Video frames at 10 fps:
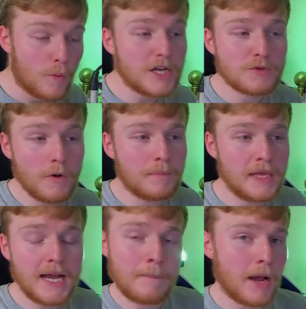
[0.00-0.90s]
which will
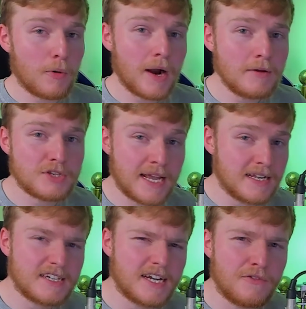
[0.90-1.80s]
be a powerhouse in
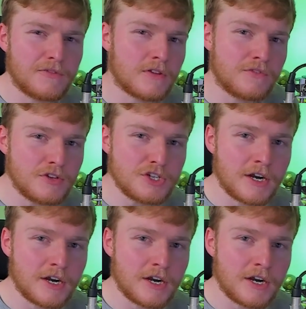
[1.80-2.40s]
itself in the future.